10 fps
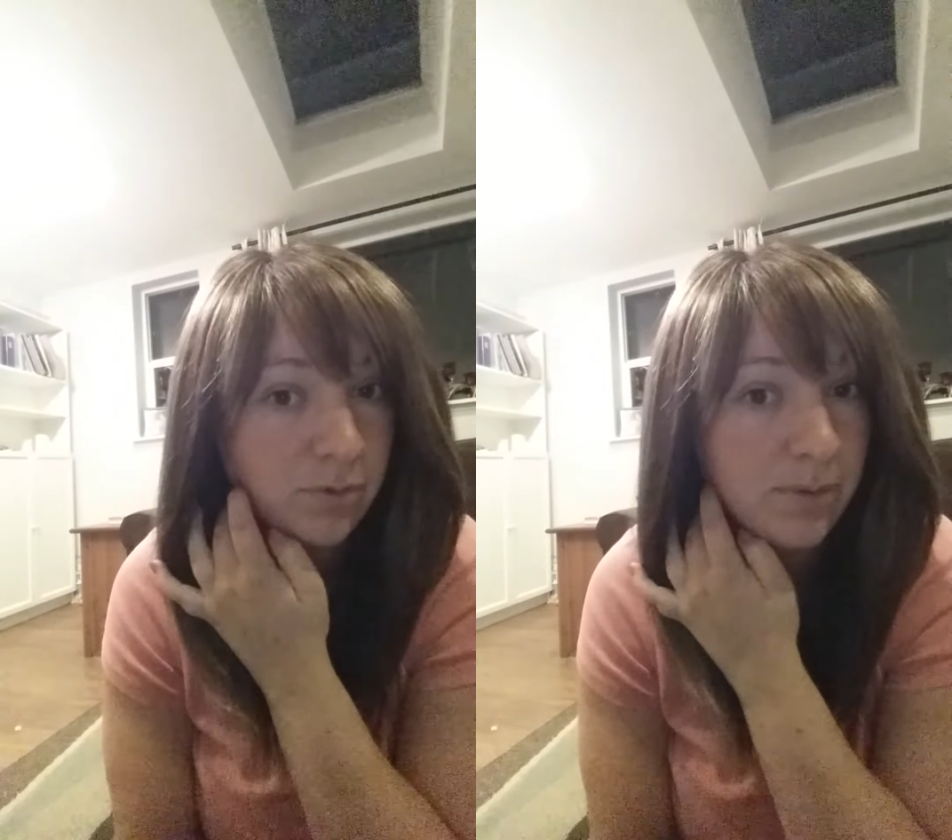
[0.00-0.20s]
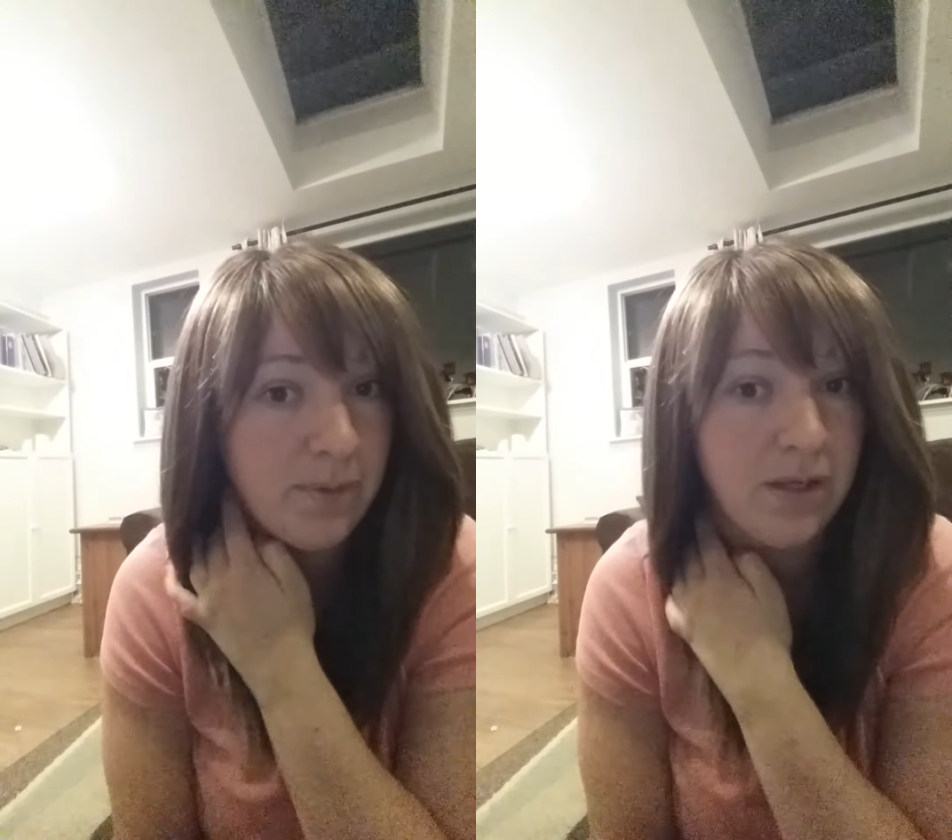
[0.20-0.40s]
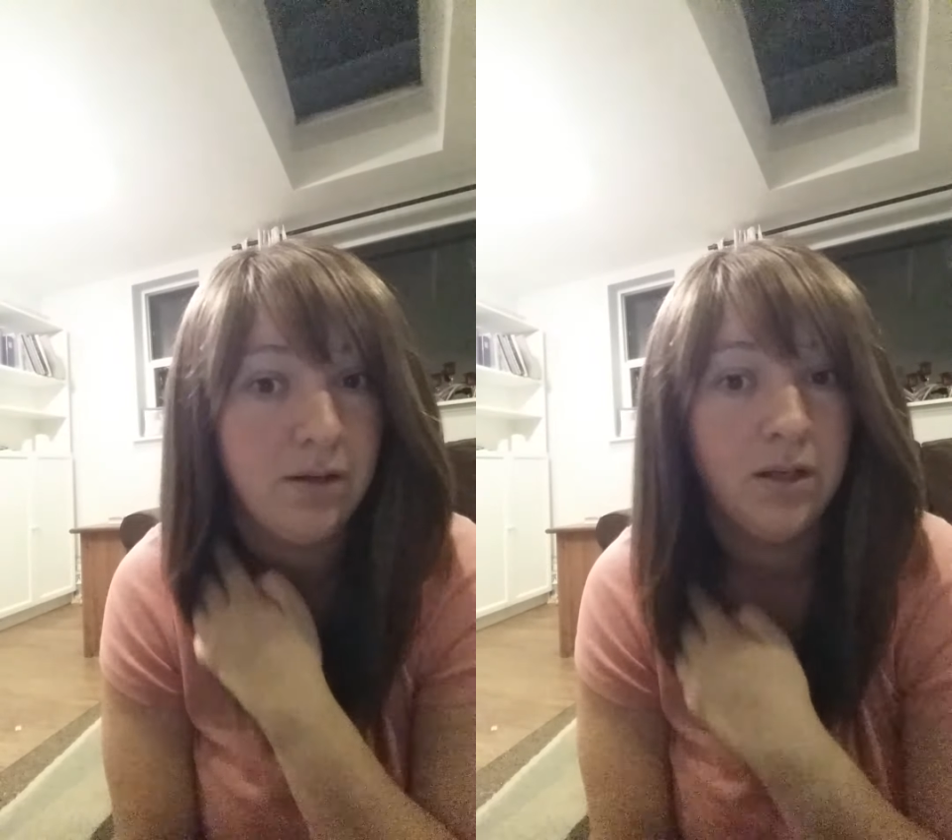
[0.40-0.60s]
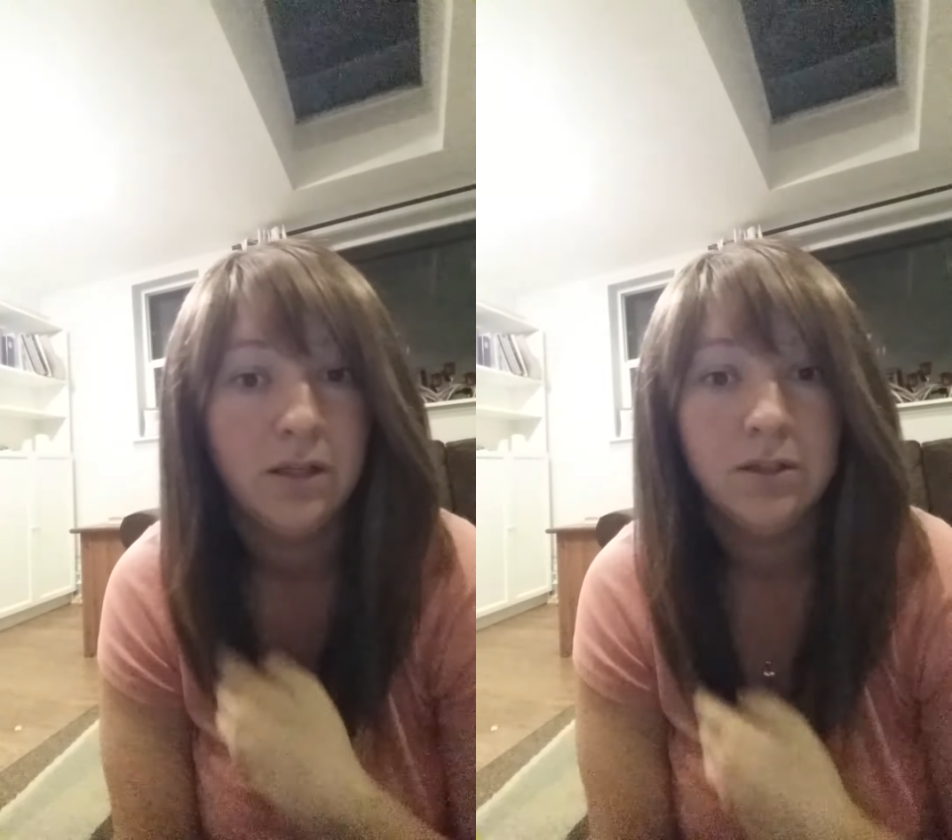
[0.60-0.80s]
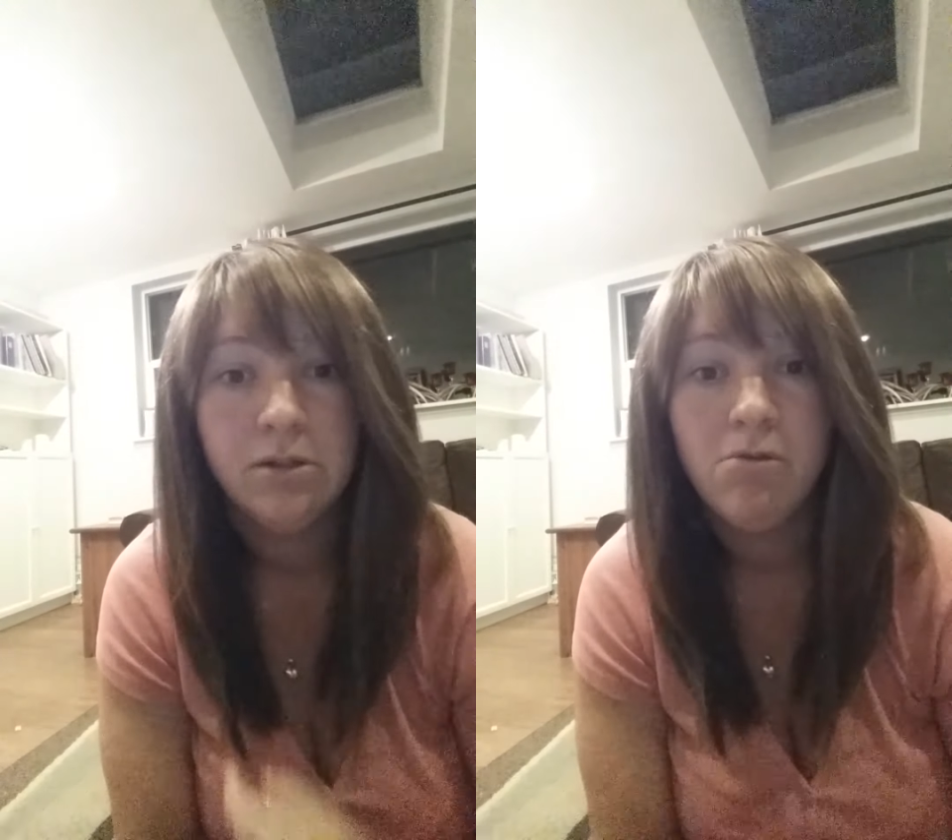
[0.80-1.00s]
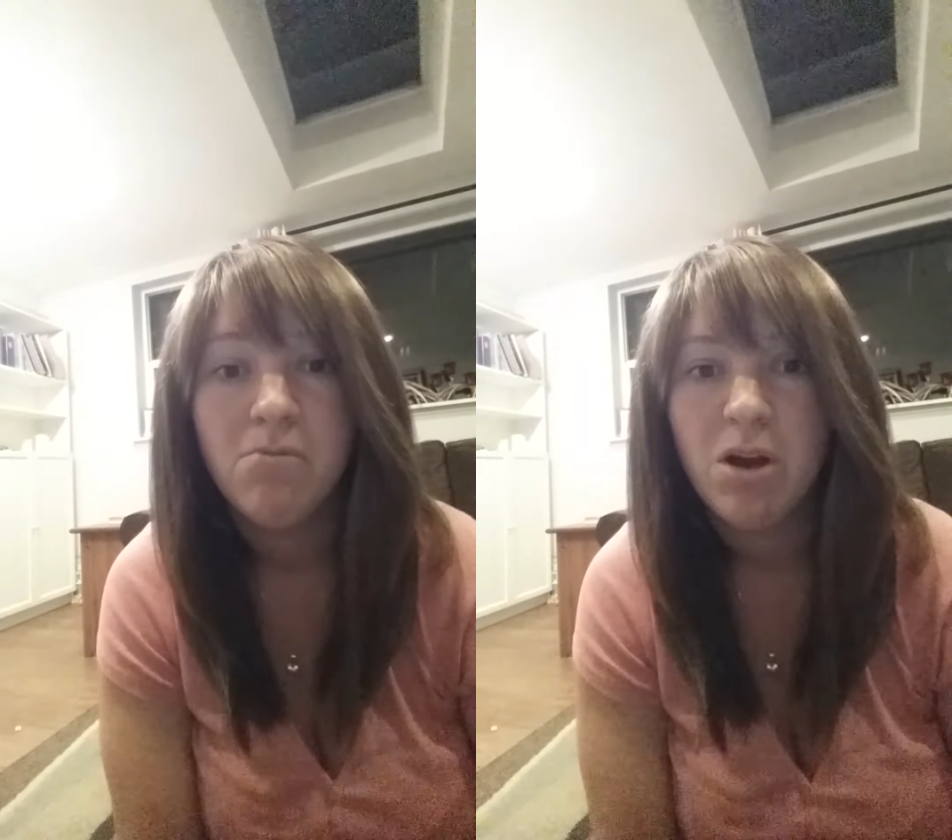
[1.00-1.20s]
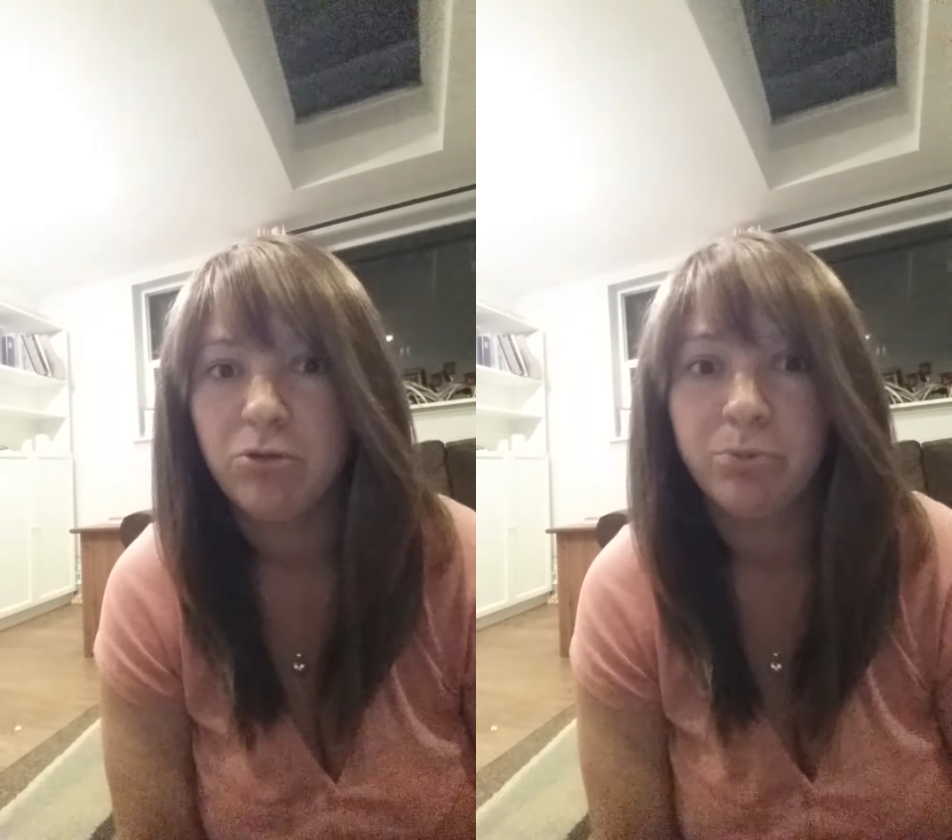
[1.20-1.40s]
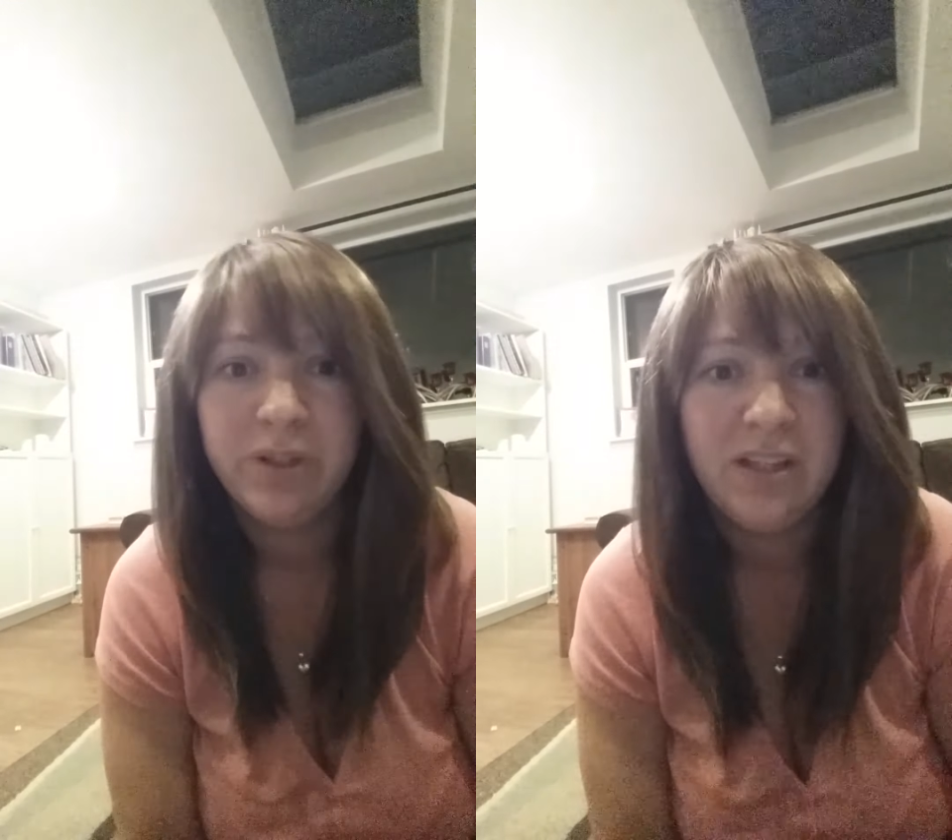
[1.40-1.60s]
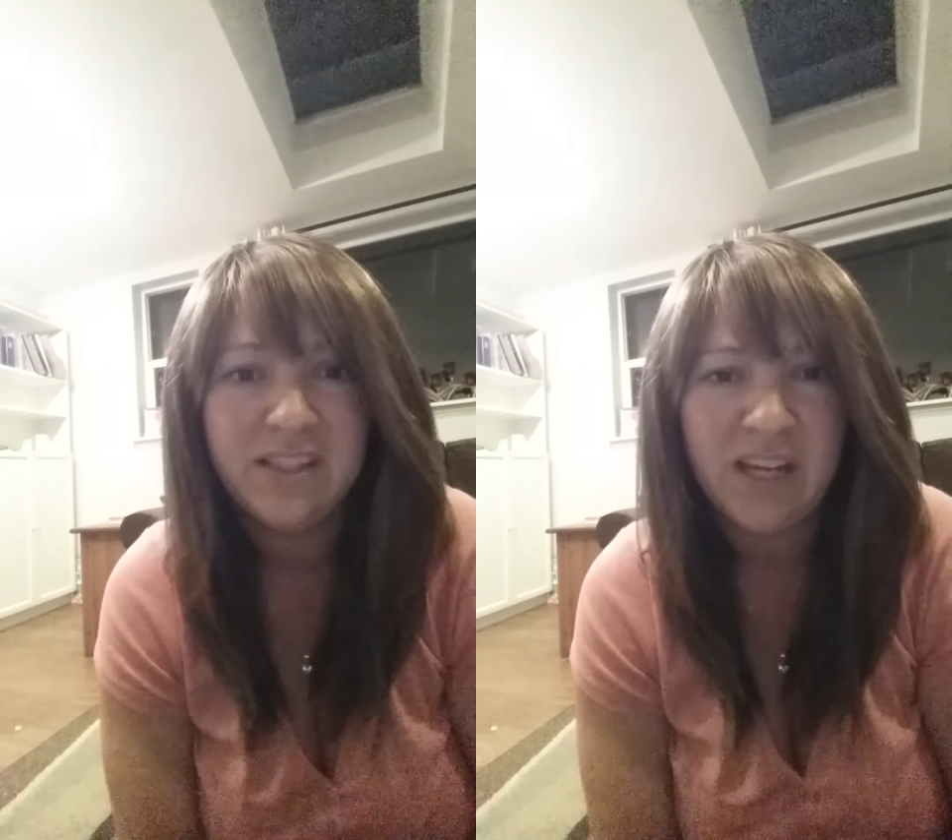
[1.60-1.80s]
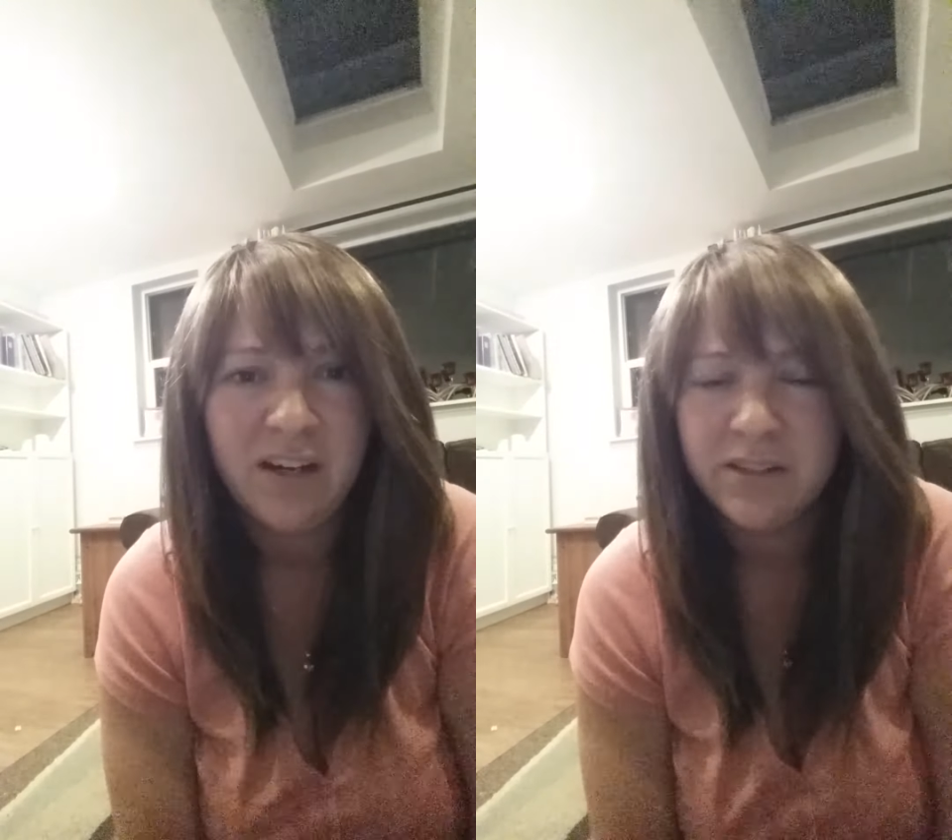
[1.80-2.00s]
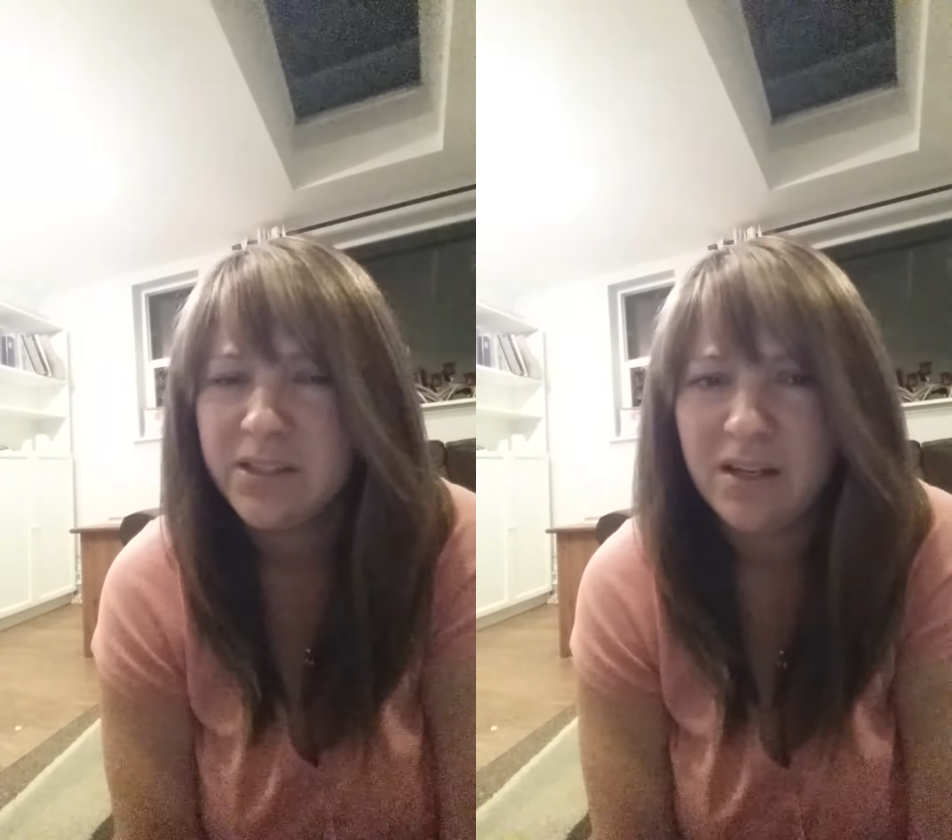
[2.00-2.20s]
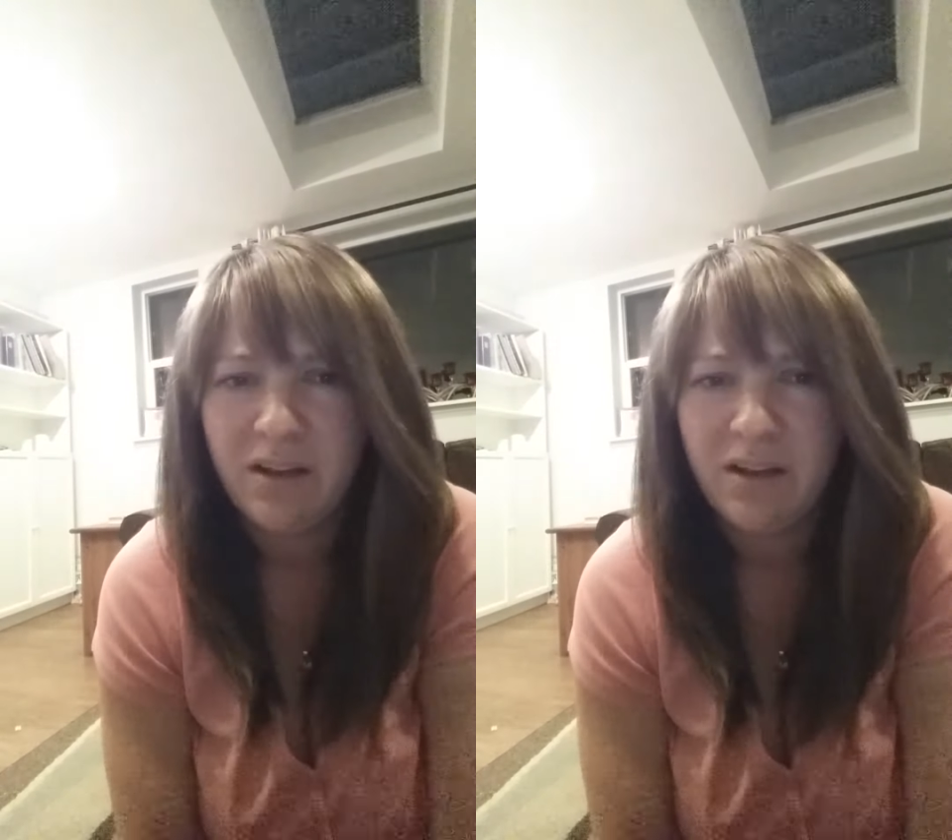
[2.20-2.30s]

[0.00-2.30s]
women really sucks.